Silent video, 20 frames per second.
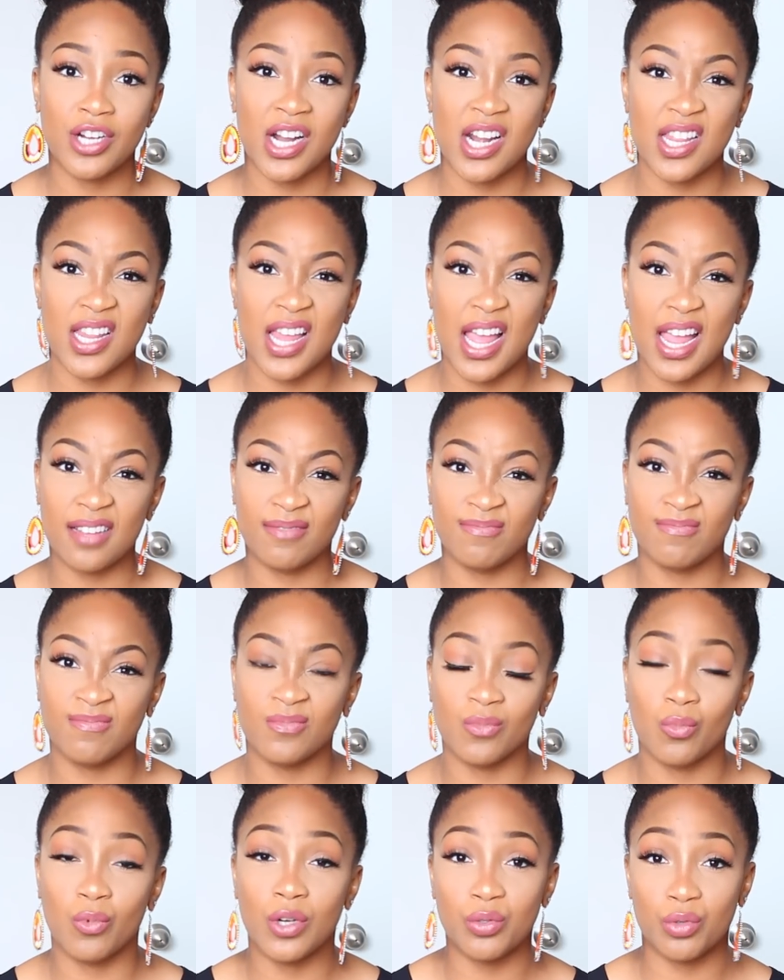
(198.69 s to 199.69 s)
kind of like,
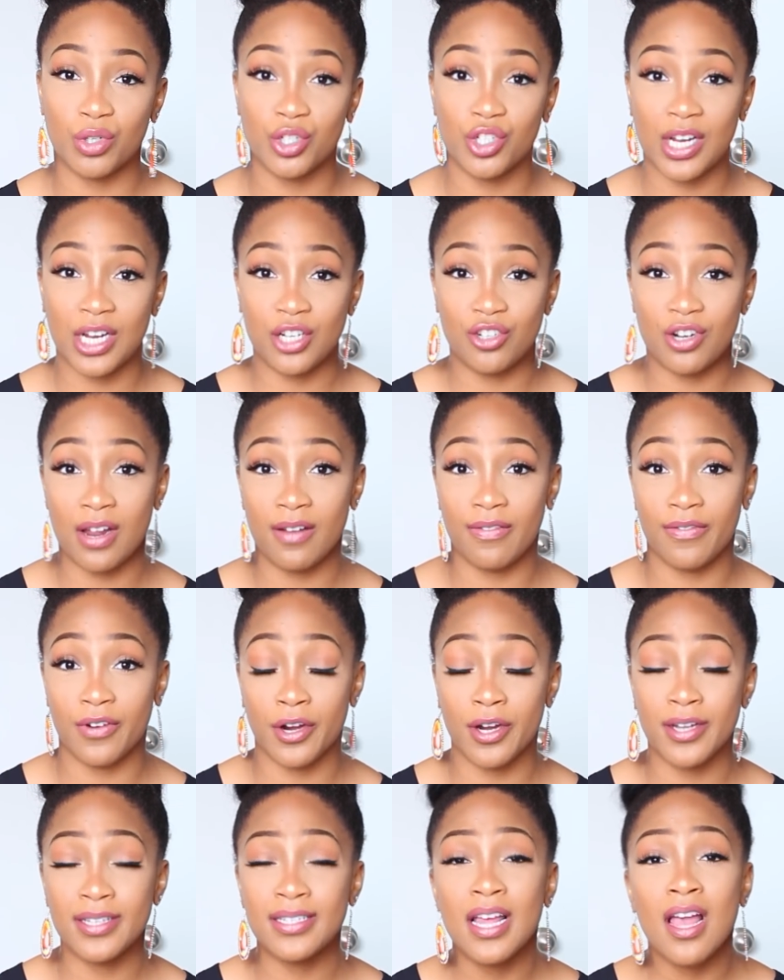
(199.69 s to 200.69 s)
which one should I try
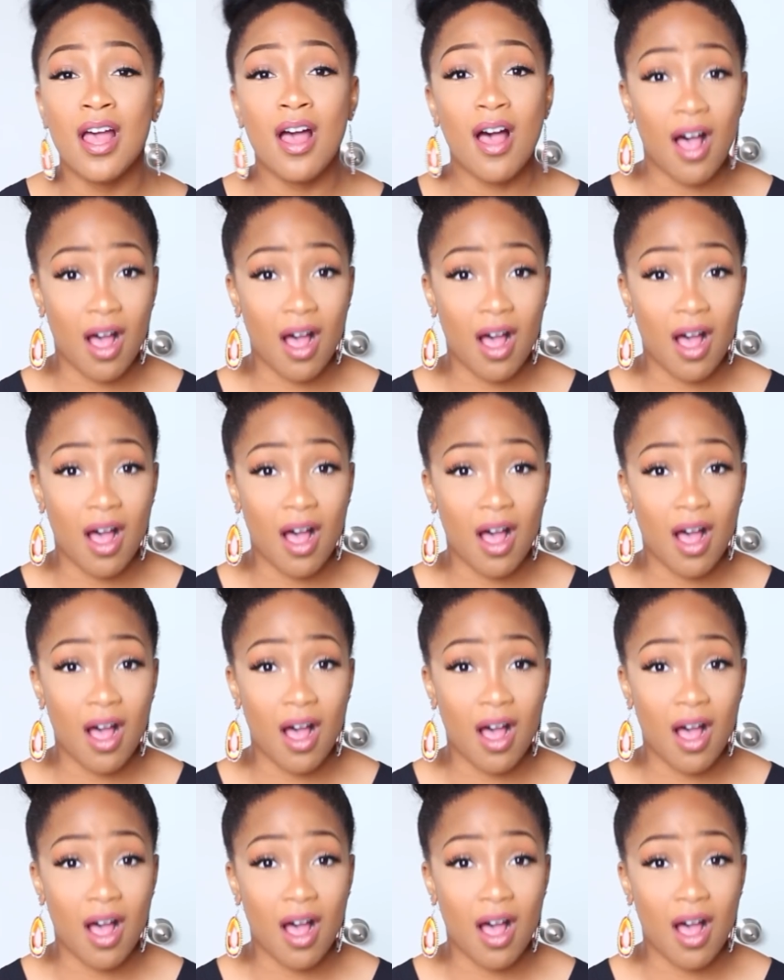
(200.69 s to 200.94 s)
first?